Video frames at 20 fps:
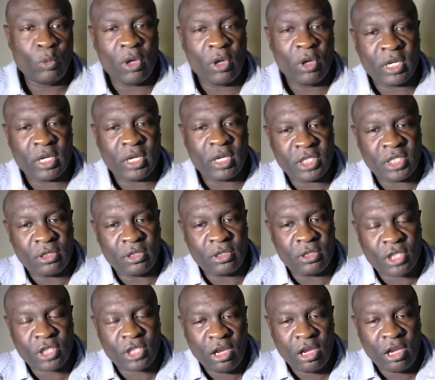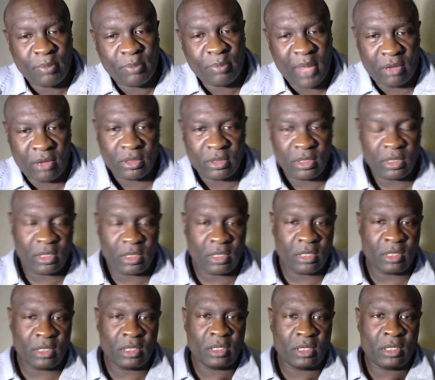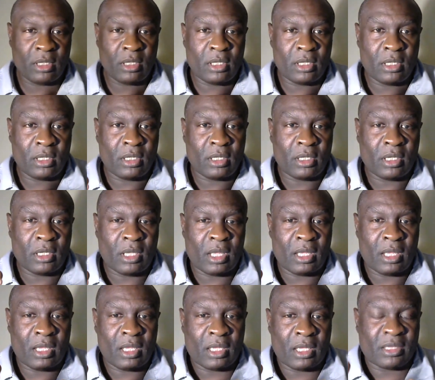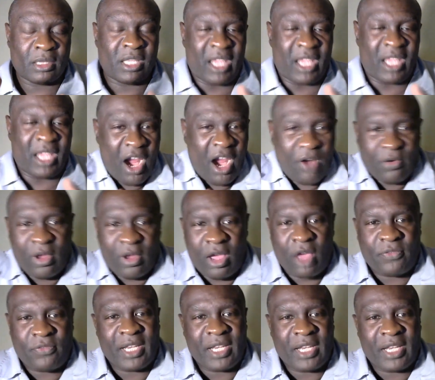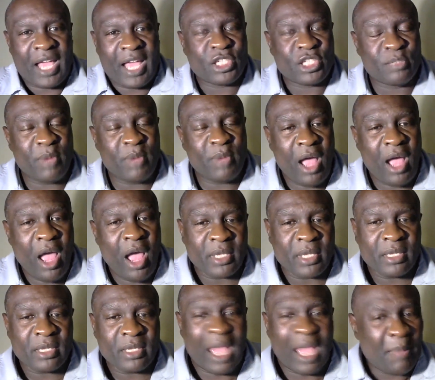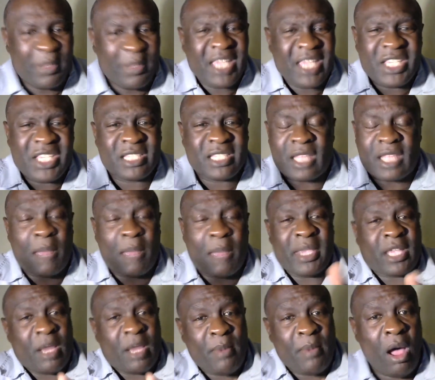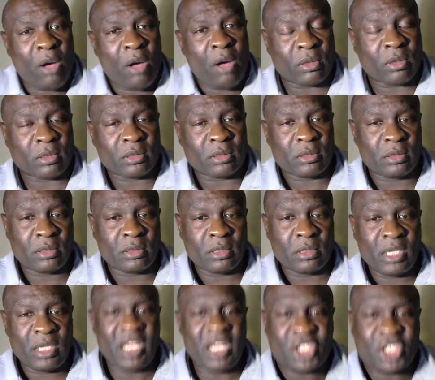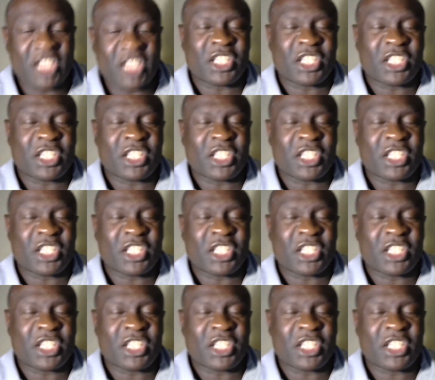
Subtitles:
we're going to continue to talk about the era of Elijah Muhammad. I mean, come on. He's